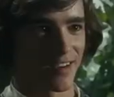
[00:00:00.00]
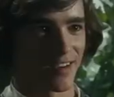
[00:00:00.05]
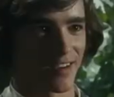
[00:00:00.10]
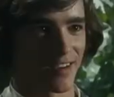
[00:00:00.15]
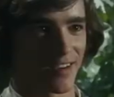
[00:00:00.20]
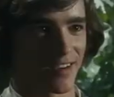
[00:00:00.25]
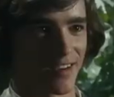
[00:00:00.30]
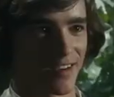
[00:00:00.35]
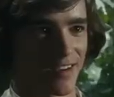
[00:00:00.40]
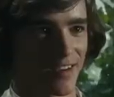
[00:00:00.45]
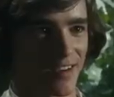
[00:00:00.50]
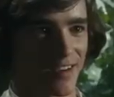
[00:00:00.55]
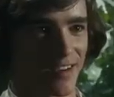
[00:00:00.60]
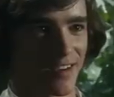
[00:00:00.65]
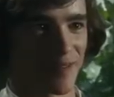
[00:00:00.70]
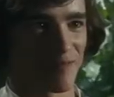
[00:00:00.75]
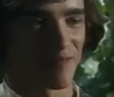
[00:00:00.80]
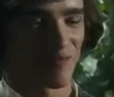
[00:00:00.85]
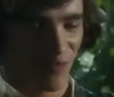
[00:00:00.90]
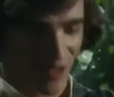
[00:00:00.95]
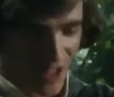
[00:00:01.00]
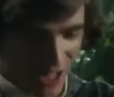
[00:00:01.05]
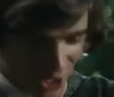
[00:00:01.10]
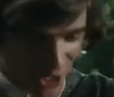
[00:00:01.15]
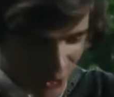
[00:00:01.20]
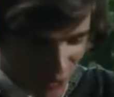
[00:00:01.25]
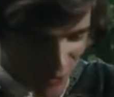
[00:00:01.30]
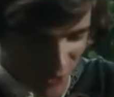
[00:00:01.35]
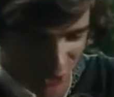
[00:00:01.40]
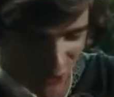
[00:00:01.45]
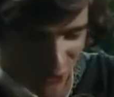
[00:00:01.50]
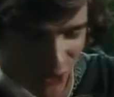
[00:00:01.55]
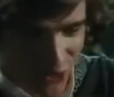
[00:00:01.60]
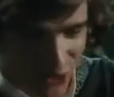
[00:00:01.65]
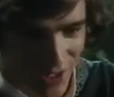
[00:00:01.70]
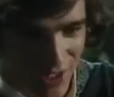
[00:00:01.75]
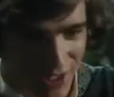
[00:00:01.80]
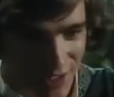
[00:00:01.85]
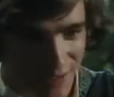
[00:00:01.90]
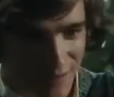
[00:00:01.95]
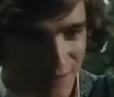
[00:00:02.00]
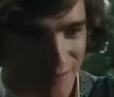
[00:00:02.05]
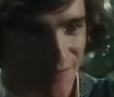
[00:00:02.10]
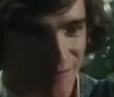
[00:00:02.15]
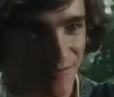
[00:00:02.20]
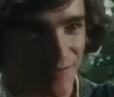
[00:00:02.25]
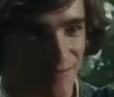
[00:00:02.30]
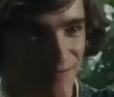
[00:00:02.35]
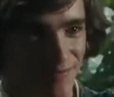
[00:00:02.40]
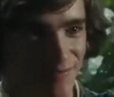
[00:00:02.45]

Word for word: And the prince just doesn't even belong in this story.